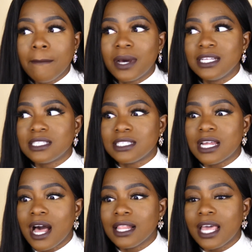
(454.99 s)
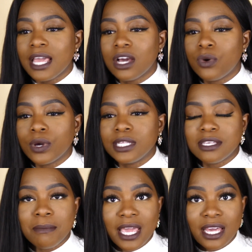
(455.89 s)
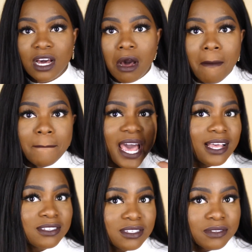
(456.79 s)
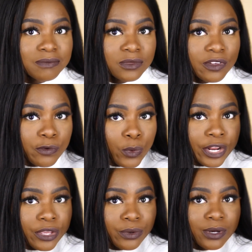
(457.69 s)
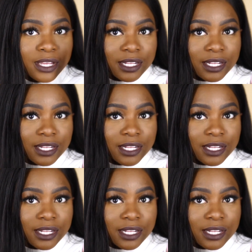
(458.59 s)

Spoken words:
but it's not like going to make a mess for you.